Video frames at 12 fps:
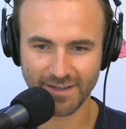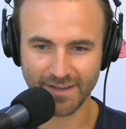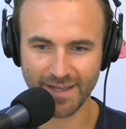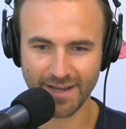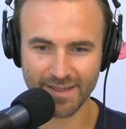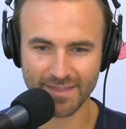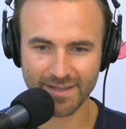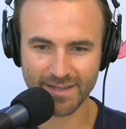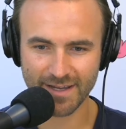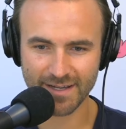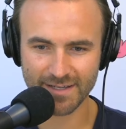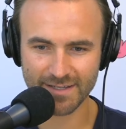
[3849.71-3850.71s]
And I
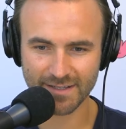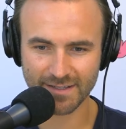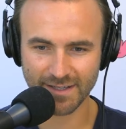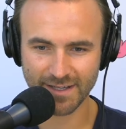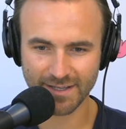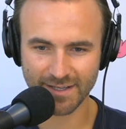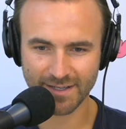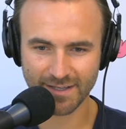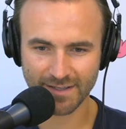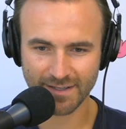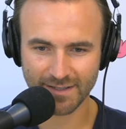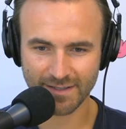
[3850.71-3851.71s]
think I need to click
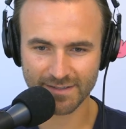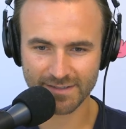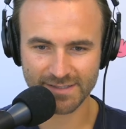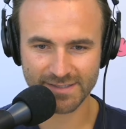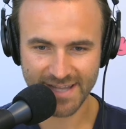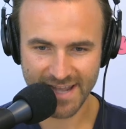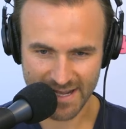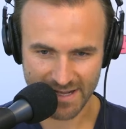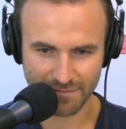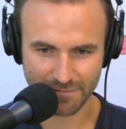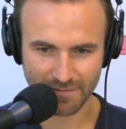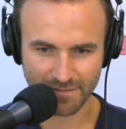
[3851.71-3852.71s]

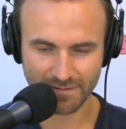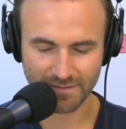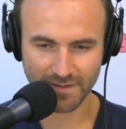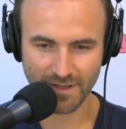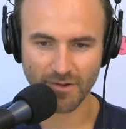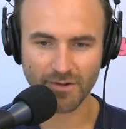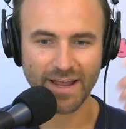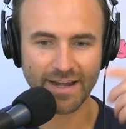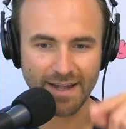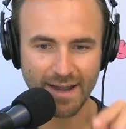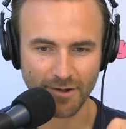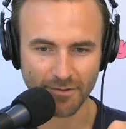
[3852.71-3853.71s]
save. Okay.
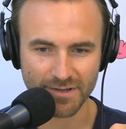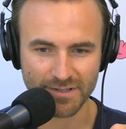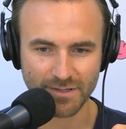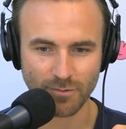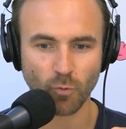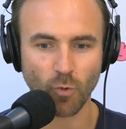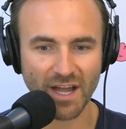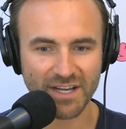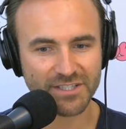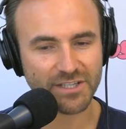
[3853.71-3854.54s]
Now there's a want to